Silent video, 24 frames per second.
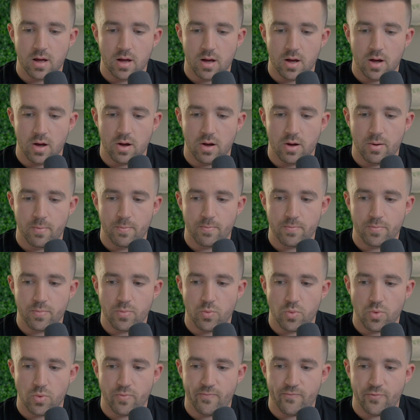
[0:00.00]

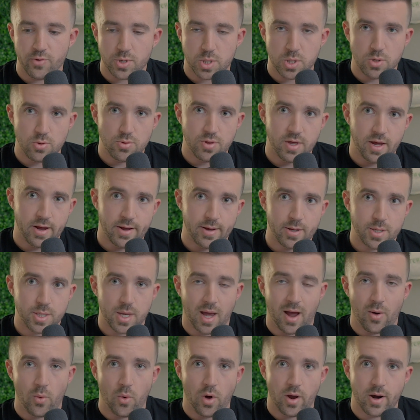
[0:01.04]
For 2 things,
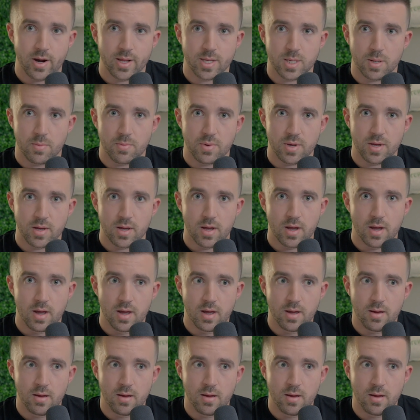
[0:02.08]
I wanted it to be